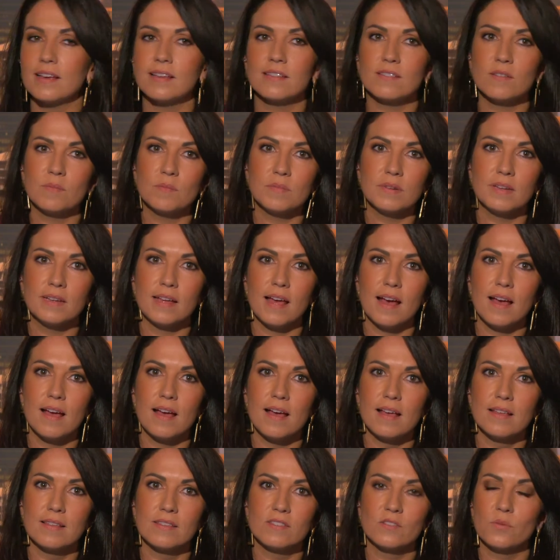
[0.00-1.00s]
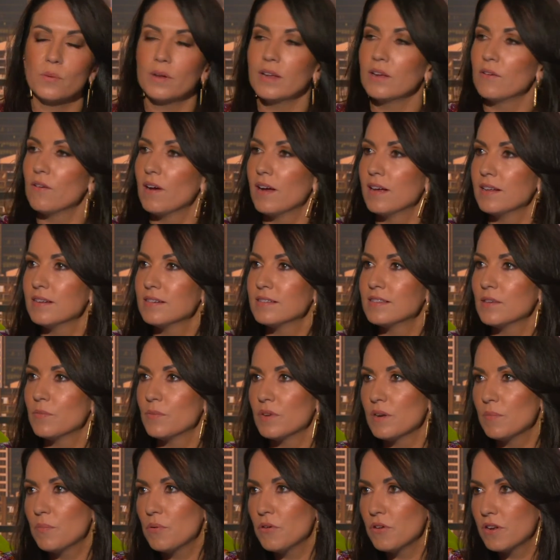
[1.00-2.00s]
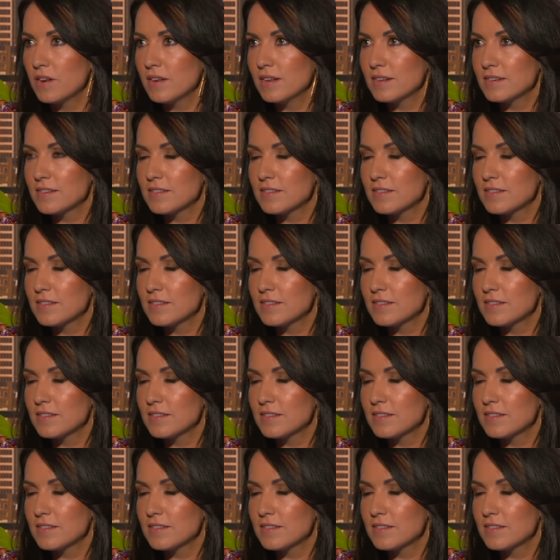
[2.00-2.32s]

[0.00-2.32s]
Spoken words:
somebody has 20 grand, they want to put it into